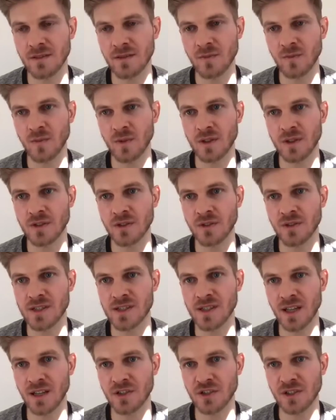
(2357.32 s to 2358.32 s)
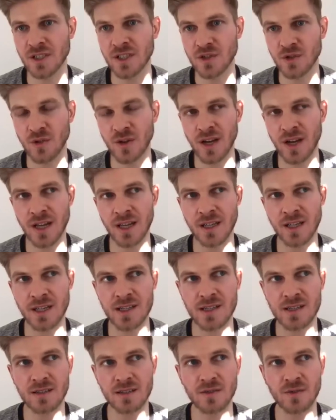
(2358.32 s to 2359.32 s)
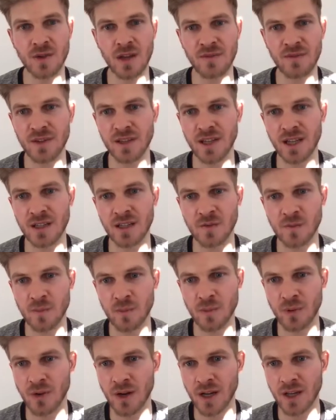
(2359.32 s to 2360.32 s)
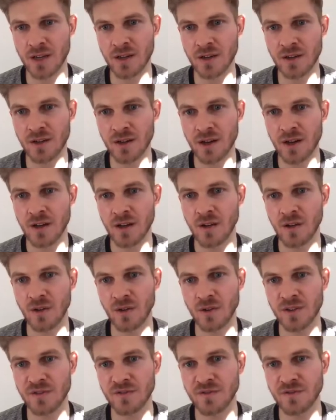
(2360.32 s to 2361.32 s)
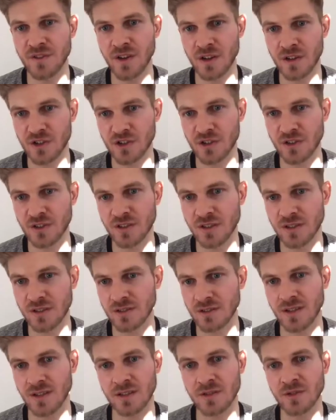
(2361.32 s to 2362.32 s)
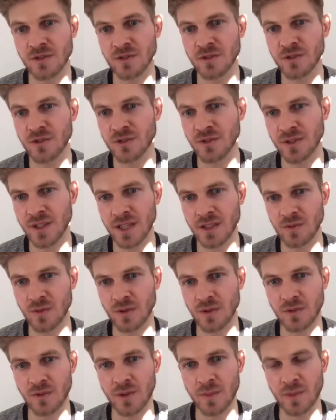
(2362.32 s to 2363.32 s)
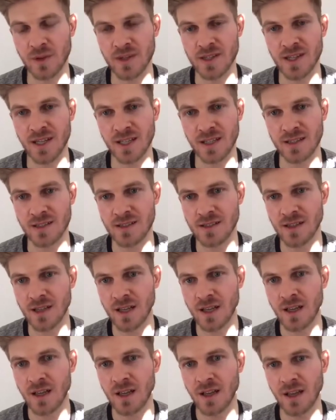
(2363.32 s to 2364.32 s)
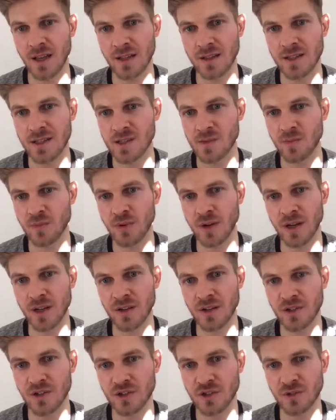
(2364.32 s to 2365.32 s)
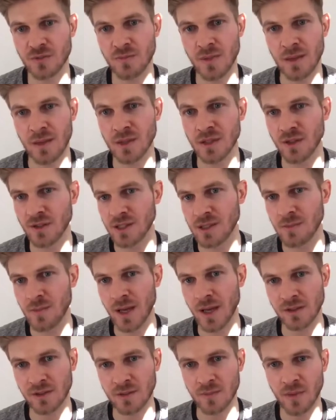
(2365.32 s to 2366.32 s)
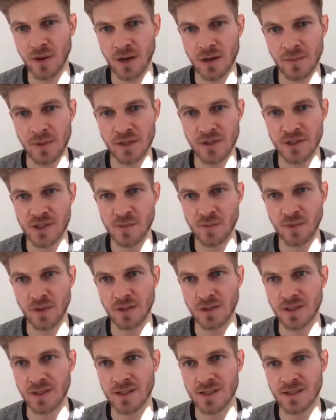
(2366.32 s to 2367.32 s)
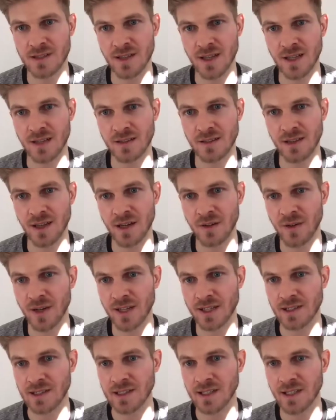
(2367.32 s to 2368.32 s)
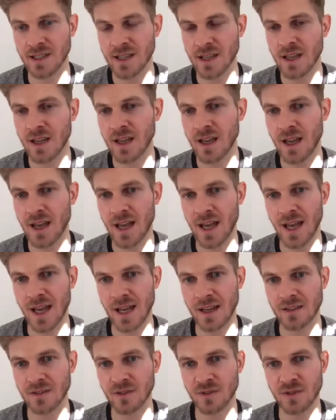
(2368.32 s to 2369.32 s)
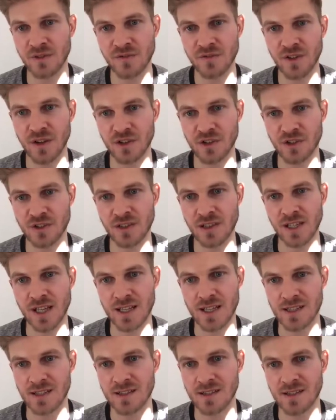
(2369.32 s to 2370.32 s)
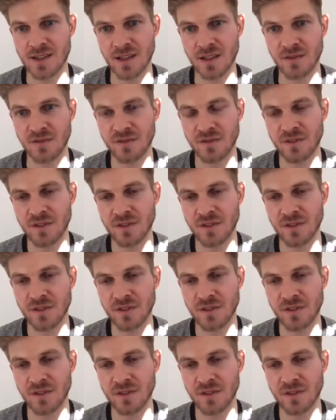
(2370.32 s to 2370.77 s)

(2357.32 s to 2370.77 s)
what you're essentially trying is to have a kind of prior on the function that your neural network represents. And this prior should maybe not depend on the parameters, but instead directly act on the function class itself.